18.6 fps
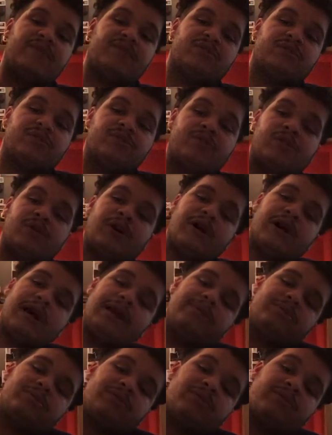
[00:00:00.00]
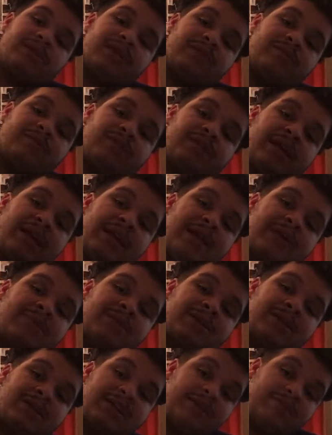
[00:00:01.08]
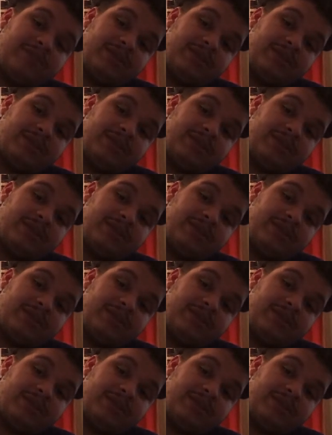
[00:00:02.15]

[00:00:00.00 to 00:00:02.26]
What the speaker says: First of all, I'm so thankful that Amazon gave